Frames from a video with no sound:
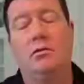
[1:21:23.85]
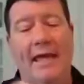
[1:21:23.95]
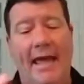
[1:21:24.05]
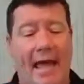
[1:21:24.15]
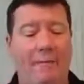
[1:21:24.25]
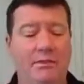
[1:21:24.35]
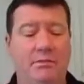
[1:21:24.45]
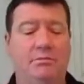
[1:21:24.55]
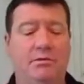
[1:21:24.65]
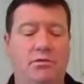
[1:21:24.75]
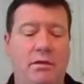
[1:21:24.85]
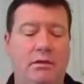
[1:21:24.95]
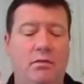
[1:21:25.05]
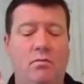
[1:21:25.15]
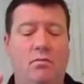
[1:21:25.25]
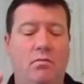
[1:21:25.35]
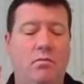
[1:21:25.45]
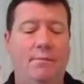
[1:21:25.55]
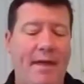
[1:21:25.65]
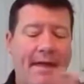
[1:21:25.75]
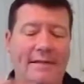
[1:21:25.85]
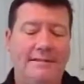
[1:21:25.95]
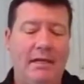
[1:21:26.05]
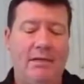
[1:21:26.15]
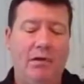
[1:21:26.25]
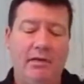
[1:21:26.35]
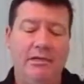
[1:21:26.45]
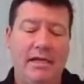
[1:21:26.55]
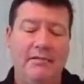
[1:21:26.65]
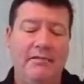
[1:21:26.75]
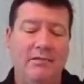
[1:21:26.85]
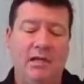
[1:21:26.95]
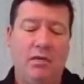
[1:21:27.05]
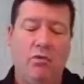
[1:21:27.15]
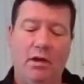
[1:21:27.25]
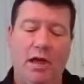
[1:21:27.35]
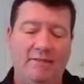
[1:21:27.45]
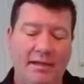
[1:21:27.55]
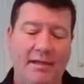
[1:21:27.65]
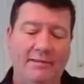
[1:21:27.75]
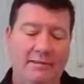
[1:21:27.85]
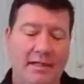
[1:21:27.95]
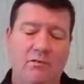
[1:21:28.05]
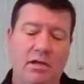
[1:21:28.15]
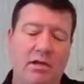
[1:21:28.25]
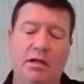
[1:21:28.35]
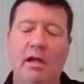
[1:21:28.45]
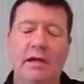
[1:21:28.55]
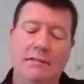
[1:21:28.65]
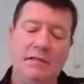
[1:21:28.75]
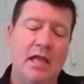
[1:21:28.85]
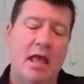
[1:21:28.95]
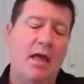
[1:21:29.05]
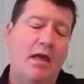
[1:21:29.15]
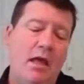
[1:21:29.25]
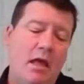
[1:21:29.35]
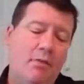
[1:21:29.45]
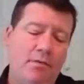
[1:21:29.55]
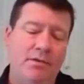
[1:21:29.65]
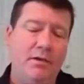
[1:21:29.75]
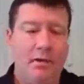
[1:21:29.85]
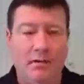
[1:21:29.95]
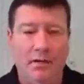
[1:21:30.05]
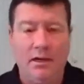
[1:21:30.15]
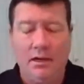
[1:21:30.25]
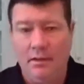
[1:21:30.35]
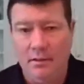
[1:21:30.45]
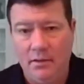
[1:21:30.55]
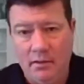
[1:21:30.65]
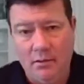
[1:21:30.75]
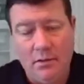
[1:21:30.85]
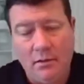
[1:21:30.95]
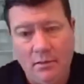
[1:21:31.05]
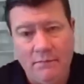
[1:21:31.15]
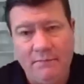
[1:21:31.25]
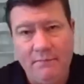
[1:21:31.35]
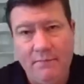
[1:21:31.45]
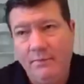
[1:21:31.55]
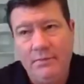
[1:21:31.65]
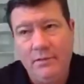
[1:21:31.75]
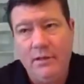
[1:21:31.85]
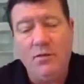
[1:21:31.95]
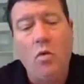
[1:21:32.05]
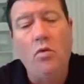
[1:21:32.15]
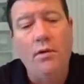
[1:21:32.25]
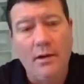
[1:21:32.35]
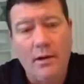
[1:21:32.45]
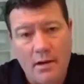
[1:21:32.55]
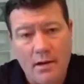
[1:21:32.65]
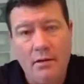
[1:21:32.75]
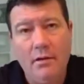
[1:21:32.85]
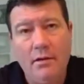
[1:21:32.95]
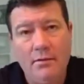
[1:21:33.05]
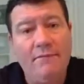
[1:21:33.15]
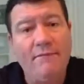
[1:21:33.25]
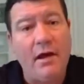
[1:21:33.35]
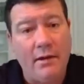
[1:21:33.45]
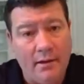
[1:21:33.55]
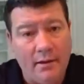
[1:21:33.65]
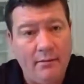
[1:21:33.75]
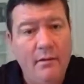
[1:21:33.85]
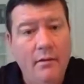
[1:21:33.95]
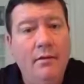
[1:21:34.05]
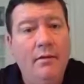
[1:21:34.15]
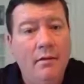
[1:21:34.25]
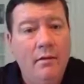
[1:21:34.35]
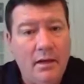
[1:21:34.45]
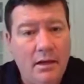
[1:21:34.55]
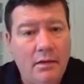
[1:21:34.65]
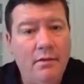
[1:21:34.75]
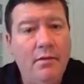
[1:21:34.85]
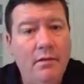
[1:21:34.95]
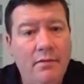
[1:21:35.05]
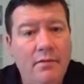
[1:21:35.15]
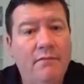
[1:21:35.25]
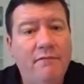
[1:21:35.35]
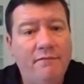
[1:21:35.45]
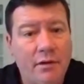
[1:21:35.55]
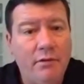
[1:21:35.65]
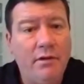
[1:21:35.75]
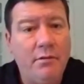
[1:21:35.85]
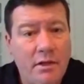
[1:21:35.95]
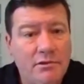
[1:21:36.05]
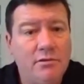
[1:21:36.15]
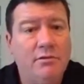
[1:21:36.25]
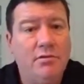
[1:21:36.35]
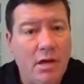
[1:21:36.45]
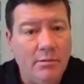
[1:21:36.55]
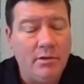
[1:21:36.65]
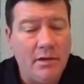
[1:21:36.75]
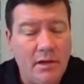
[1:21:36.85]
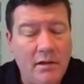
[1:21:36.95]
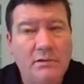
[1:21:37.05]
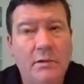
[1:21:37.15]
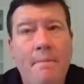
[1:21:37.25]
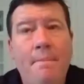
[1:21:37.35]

gaps between what Pakistan recognizes and what Afghanistan recognizes, and particularly in the, uh, the, the, northern area on the Fata, uh, the federally administered tribal areas,